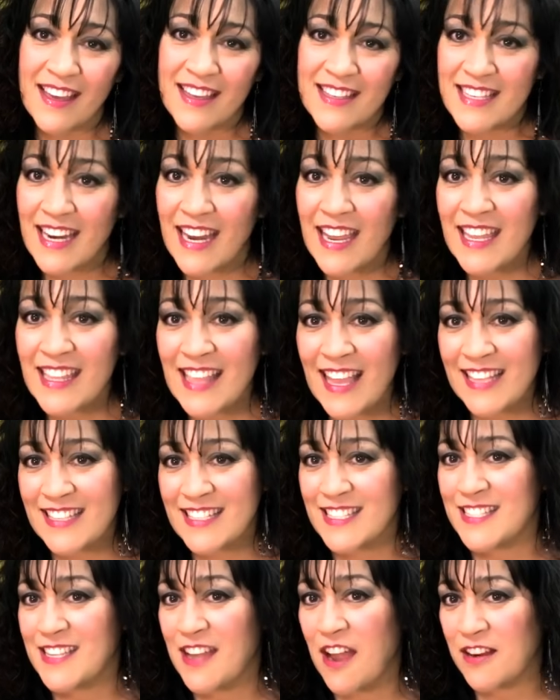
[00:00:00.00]
Today I'd like
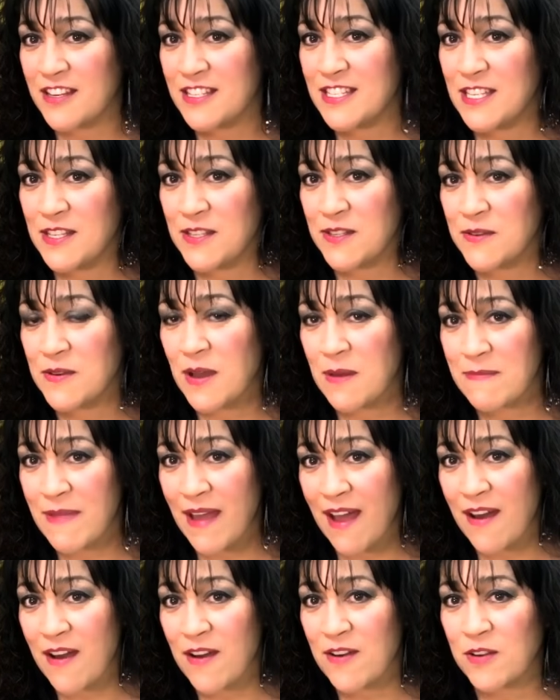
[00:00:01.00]
to talk to you
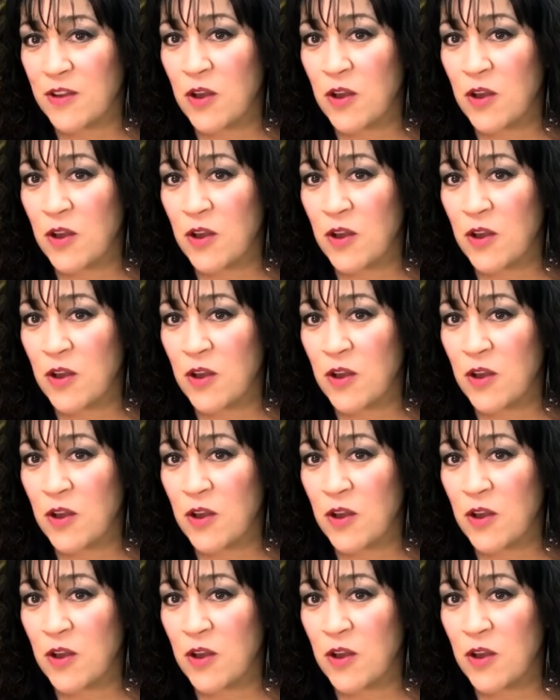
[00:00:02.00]
about